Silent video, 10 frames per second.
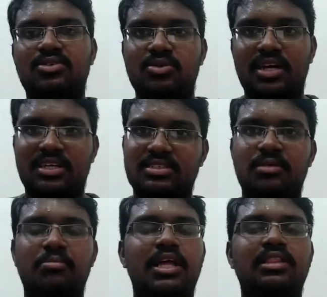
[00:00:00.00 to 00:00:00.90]
So that is
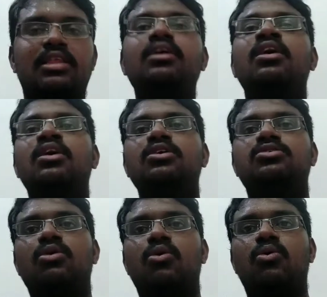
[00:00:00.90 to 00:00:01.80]
the main thing.
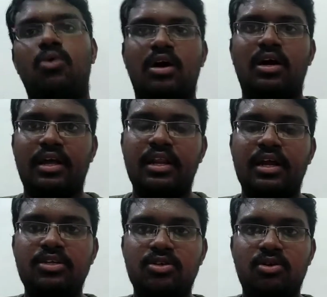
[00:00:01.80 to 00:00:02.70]
So in
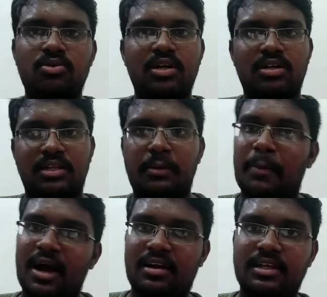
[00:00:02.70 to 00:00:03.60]
addition to that, the
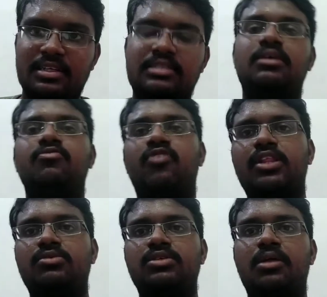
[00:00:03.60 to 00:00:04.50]
battery is same
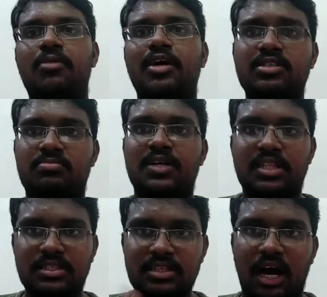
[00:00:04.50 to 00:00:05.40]
5000 mAh, but
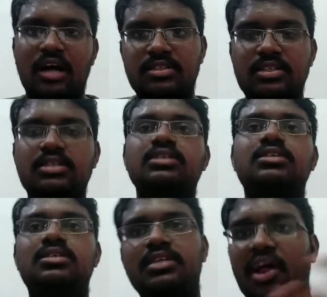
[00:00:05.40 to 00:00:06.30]
the charging
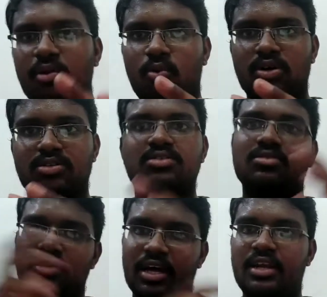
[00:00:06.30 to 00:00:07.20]
is 10 watts.
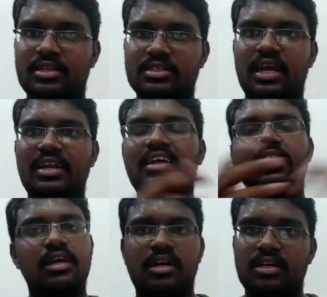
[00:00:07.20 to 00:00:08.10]
There it is
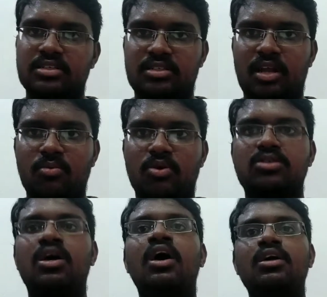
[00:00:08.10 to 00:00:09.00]
18, here it is 10 watts.